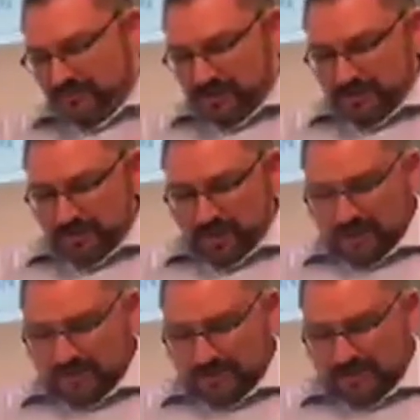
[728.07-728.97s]
to Pharaoh's
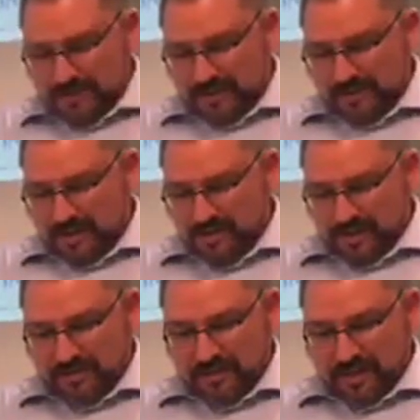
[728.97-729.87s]
presence, and they say,
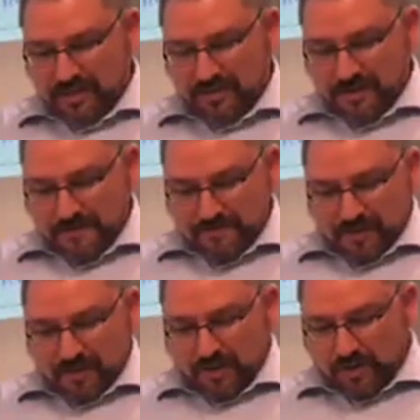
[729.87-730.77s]
thus saith
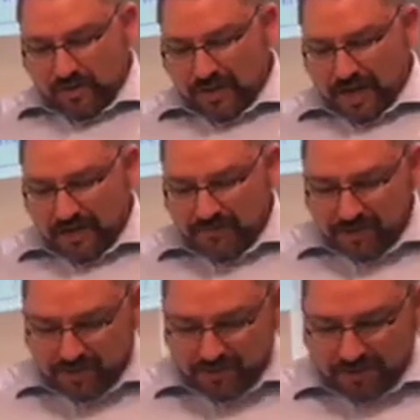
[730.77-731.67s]
the Lord God
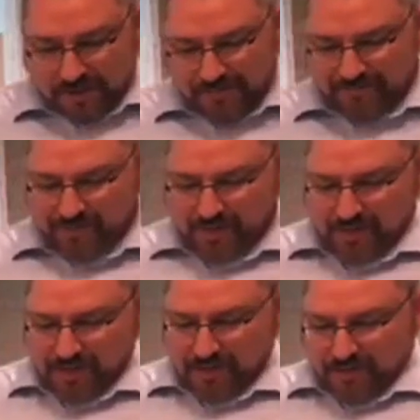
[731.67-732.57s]
of Israel.
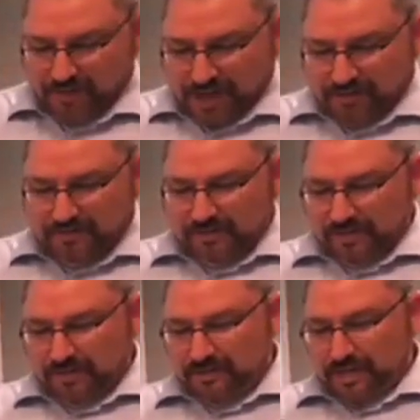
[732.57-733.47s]
Uh, that's
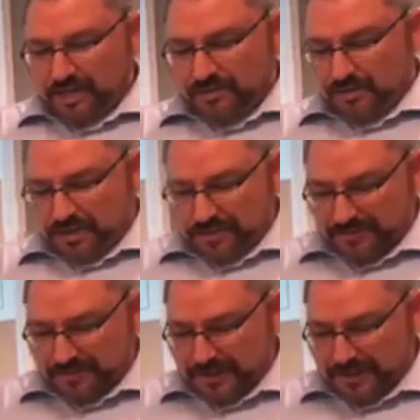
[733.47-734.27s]
uh, Yahuwah,